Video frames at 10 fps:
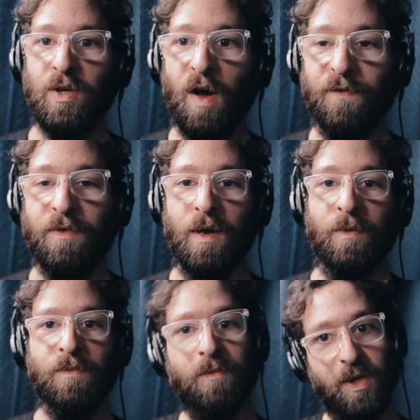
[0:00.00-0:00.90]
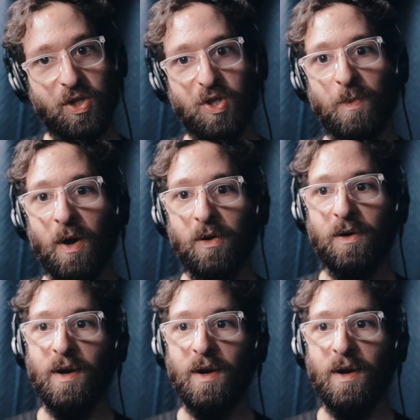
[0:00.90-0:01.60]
off of them much smaller,